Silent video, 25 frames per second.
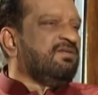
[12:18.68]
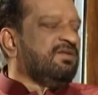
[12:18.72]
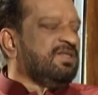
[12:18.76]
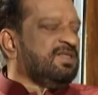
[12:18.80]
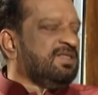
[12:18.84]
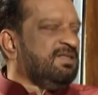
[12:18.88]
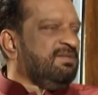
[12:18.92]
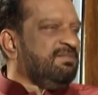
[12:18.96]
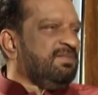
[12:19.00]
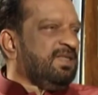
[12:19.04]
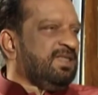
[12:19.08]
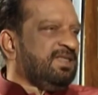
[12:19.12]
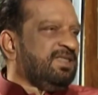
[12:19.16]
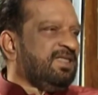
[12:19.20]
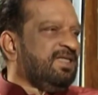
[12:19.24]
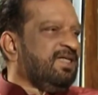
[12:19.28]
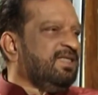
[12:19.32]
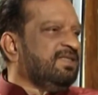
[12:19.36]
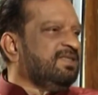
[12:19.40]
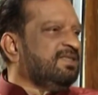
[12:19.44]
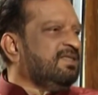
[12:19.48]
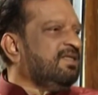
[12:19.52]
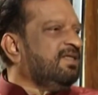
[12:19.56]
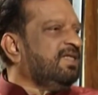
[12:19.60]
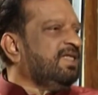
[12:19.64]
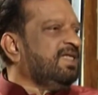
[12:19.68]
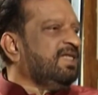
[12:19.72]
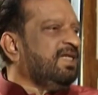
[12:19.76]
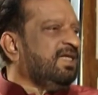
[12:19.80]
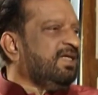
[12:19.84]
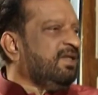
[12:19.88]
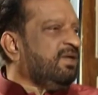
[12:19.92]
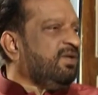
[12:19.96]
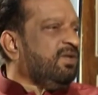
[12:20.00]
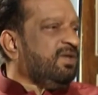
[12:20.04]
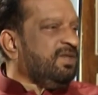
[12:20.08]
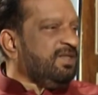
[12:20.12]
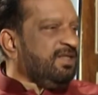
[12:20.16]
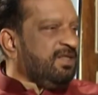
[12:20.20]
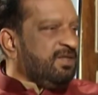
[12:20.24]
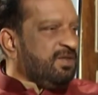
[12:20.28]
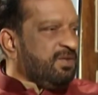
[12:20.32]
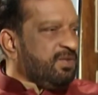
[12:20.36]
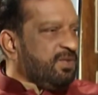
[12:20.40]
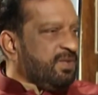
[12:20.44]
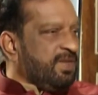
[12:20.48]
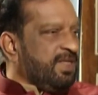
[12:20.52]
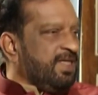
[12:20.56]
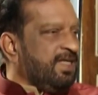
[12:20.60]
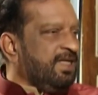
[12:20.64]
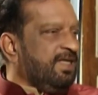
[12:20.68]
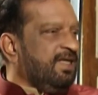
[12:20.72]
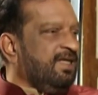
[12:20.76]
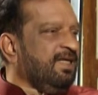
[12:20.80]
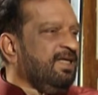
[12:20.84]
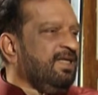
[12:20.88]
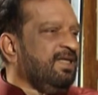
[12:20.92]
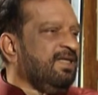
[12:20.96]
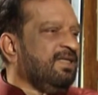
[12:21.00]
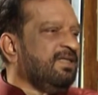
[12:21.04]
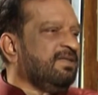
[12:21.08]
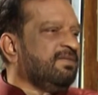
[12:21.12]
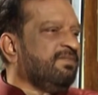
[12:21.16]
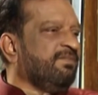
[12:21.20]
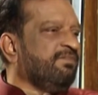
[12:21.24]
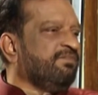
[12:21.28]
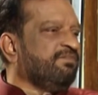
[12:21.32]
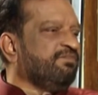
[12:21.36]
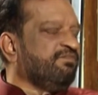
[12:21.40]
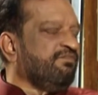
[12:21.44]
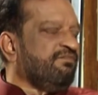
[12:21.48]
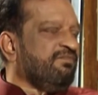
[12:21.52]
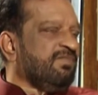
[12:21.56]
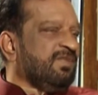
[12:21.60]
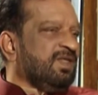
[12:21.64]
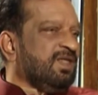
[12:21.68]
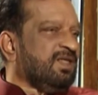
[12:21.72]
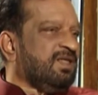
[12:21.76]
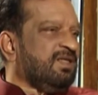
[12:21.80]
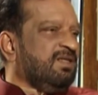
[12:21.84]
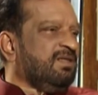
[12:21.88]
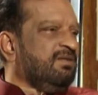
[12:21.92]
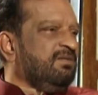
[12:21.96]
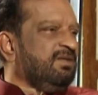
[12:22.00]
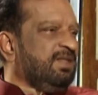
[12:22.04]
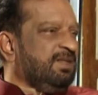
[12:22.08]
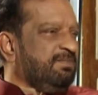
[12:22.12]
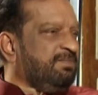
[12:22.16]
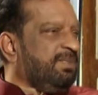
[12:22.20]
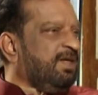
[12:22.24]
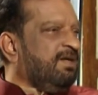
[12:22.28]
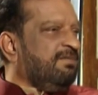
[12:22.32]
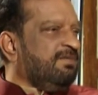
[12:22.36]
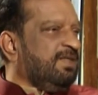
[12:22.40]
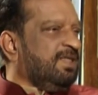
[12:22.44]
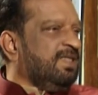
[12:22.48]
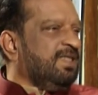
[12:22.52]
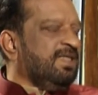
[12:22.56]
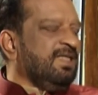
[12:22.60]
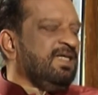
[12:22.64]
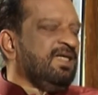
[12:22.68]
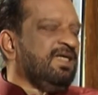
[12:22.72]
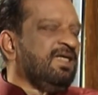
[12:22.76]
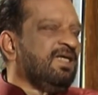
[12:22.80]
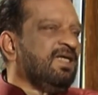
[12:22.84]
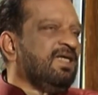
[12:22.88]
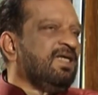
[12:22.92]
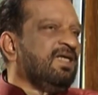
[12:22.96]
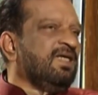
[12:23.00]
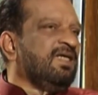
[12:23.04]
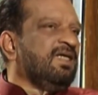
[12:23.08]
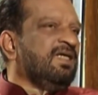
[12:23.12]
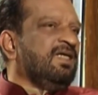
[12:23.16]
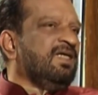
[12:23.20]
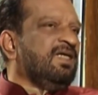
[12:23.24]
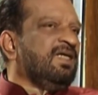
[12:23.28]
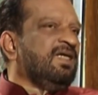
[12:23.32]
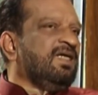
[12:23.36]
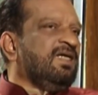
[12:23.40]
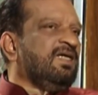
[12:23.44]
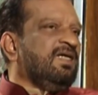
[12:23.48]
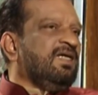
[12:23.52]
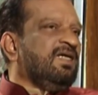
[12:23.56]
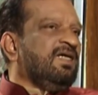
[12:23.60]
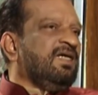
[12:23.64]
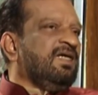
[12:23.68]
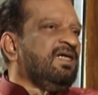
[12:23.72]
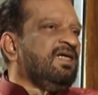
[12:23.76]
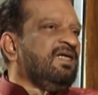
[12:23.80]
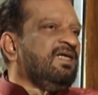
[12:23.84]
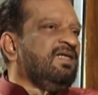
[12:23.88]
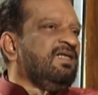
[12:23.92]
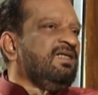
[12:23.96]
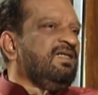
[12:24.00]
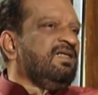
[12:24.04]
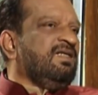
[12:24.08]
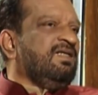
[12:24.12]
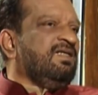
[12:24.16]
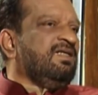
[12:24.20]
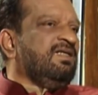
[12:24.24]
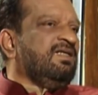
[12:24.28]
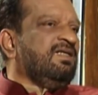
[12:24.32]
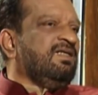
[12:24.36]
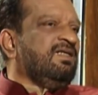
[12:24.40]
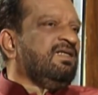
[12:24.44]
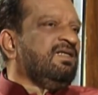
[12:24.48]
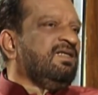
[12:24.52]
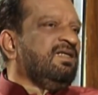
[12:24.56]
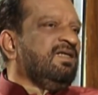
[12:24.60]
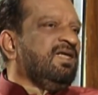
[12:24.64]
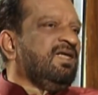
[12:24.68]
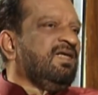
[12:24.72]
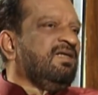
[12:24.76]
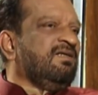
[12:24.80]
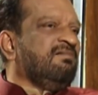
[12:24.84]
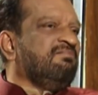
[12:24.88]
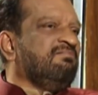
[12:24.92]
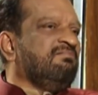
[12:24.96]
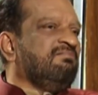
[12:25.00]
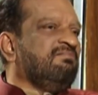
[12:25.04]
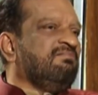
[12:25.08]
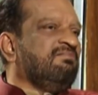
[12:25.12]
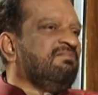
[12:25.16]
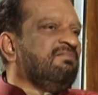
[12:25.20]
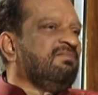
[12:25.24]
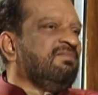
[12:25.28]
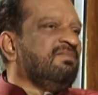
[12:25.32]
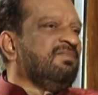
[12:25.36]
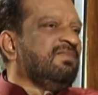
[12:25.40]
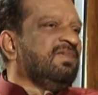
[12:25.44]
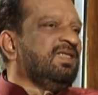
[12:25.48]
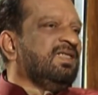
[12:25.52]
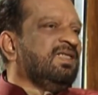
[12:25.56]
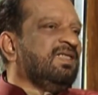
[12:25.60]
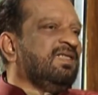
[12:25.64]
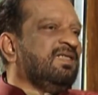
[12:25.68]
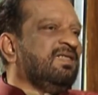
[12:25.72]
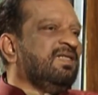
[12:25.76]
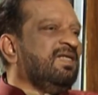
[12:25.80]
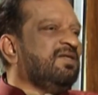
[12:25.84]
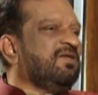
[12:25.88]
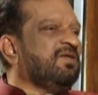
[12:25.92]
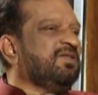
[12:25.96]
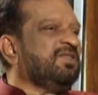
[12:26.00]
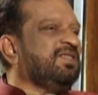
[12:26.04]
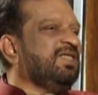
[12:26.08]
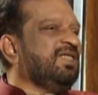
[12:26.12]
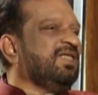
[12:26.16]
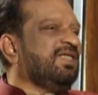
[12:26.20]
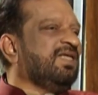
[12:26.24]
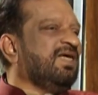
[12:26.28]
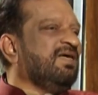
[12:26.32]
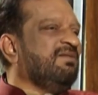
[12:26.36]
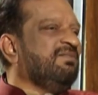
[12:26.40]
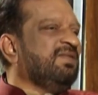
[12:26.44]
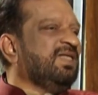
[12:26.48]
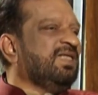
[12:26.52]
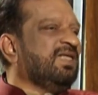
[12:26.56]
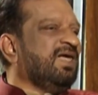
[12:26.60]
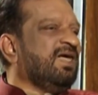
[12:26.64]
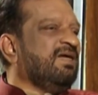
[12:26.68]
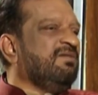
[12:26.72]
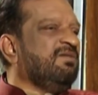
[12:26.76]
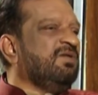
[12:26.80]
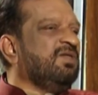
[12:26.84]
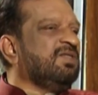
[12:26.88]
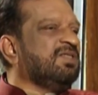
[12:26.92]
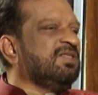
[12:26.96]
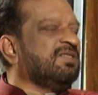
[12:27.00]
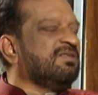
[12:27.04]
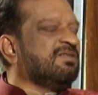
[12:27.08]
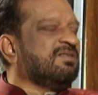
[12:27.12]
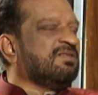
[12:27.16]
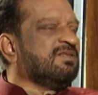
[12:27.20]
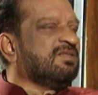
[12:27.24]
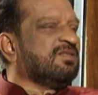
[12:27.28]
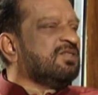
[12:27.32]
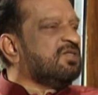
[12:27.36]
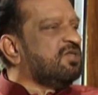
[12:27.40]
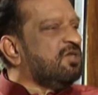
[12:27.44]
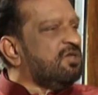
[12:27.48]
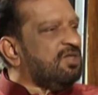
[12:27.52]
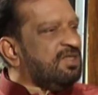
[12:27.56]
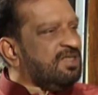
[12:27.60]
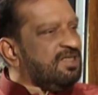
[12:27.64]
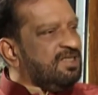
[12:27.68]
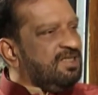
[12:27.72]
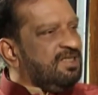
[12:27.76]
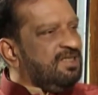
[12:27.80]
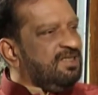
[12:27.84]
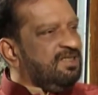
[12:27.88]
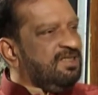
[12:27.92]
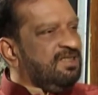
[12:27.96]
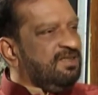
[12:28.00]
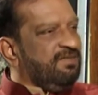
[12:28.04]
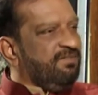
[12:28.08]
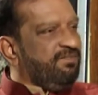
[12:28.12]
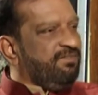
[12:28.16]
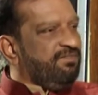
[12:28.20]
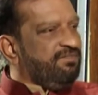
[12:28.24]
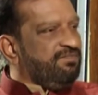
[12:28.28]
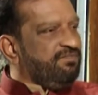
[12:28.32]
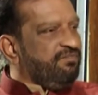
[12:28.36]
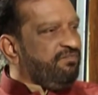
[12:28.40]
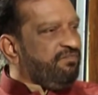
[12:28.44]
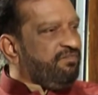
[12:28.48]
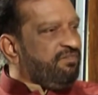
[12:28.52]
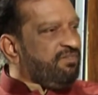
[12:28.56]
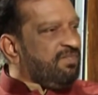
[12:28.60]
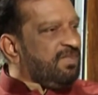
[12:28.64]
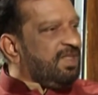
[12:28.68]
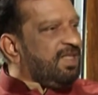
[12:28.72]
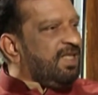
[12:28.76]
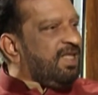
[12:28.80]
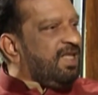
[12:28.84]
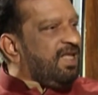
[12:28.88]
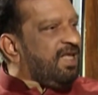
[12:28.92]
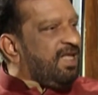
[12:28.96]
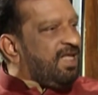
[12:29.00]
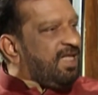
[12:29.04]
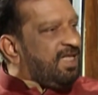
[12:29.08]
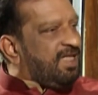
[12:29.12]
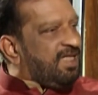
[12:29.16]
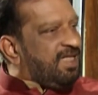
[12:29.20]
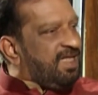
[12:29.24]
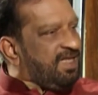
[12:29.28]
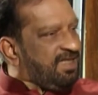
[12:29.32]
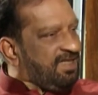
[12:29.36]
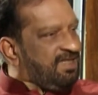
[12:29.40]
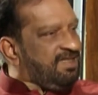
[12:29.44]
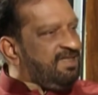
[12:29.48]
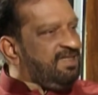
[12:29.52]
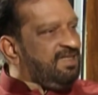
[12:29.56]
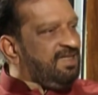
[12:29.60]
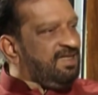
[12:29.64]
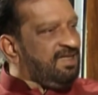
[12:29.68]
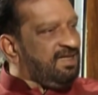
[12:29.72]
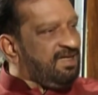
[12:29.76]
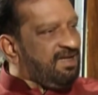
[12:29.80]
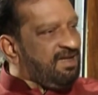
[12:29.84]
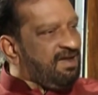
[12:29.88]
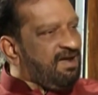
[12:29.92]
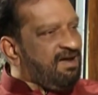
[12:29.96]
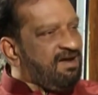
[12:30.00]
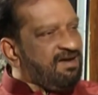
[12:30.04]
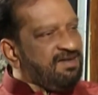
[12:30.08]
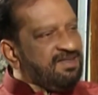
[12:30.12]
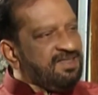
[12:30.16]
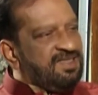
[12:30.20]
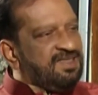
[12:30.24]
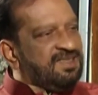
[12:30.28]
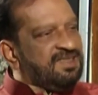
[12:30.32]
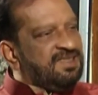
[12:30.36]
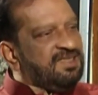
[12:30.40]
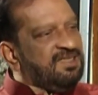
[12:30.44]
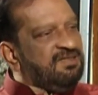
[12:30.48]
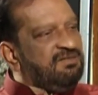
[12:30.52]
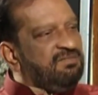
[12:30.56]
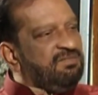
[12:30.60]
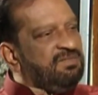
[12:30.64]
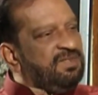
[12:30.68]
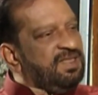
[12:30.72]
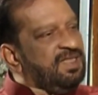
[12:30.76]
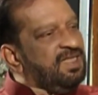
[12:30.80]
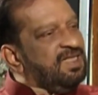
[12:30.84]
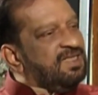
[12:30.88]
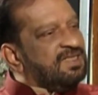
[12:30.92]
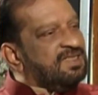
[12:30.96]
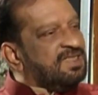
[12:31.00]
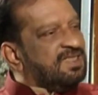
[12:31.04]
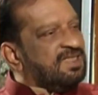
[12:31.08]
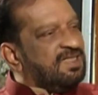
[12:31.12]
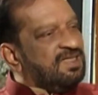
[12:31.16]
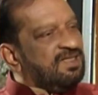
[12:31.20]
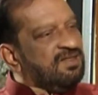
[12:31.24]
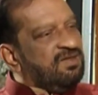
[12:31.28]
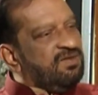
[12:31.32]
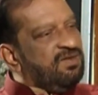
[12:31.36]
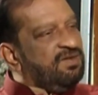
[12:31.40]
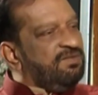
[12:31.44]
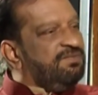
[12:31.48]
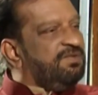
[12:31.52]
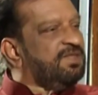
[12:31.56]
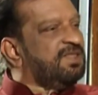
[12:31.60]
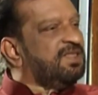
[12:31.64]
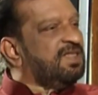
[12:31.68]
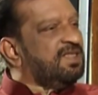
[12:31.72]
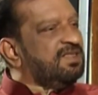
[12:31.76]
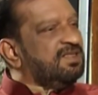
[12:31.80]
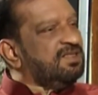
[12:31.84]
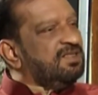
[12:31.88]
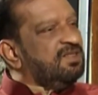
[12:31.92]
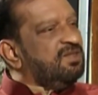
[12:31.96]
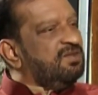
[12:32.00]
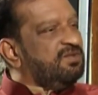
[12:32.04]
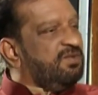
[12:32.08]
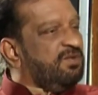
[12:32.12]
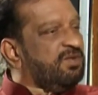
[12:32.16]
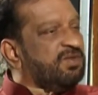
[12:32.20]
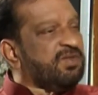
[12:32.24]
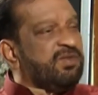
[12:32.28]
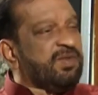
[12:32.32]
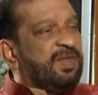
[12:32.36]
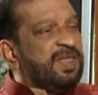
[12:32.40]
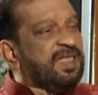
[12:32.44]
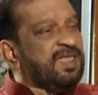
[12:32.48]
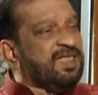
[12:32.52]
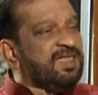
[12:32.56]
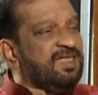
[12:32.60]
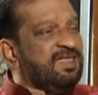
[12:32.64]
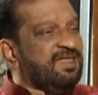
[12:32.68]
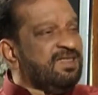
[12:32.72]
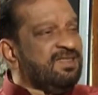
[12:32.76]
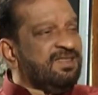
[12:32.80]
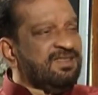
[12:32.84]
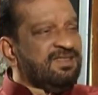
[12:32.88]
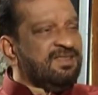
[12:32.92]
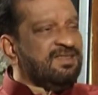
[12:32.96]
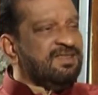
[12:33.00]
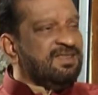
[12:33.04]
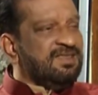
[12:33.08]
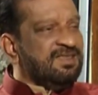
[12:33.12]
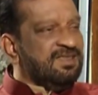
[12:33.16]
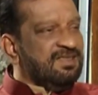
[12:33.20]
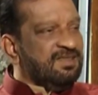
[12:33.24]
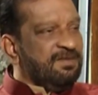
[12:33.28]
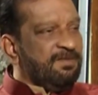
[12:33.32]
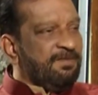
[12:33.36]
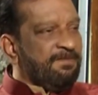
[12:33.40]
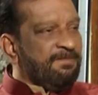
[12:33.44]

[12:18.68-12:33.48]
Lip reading: was a mother and child. I called it Rwanda, in poverty, and that was it. I mean, I was shocked that the artist in me has stuck on for such 20 years.